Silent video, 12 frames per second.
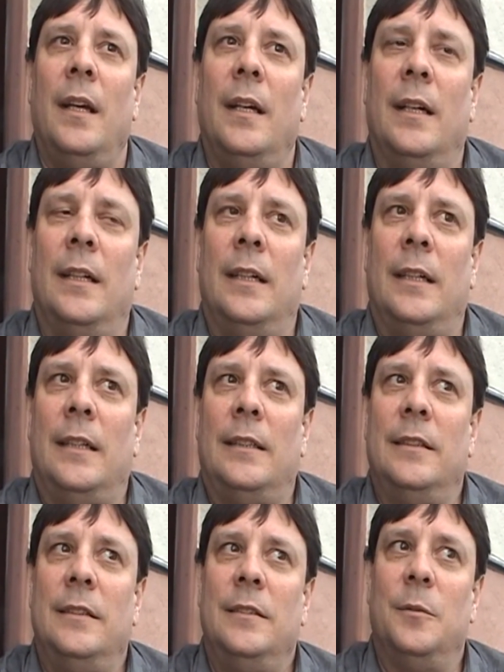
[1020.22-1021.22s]
Uh,
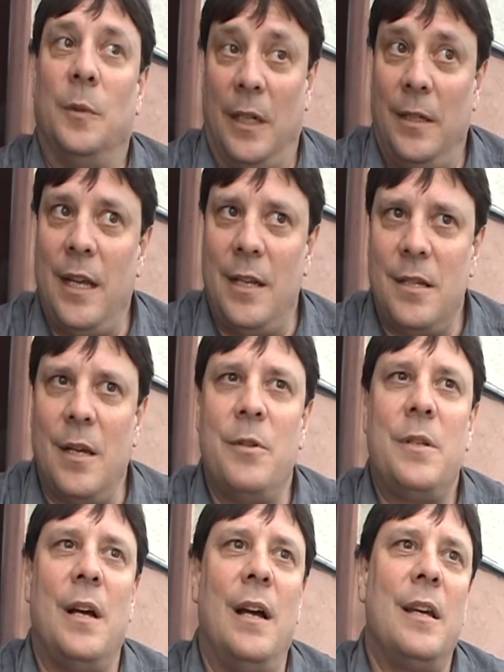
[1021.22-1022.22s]
well, that's I was
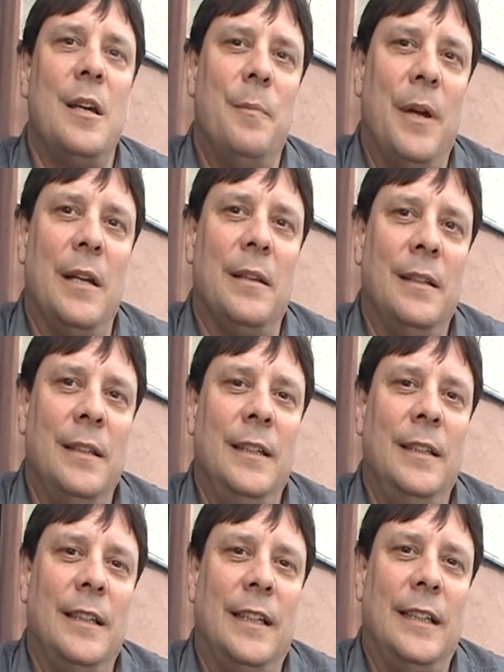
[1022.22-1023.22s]
talking about
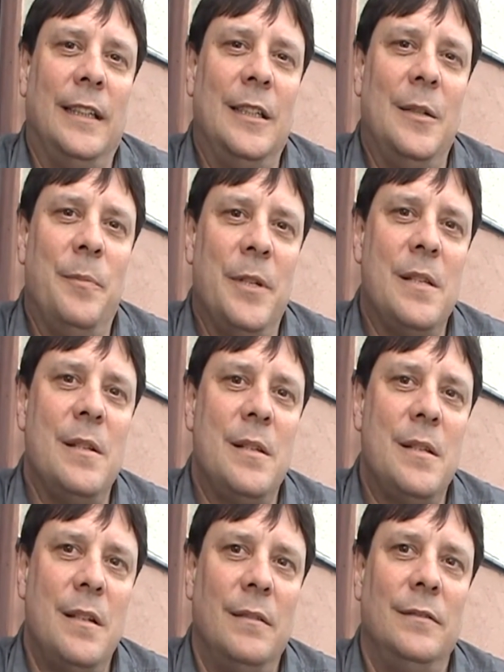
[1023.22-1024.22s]
the uh,
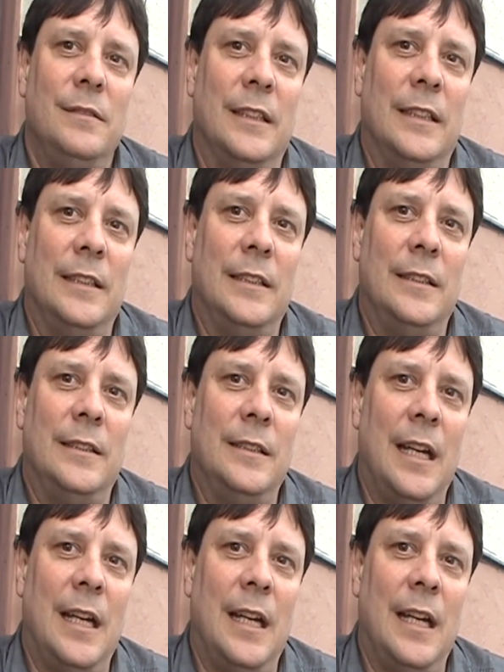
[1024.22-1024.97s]
business uh,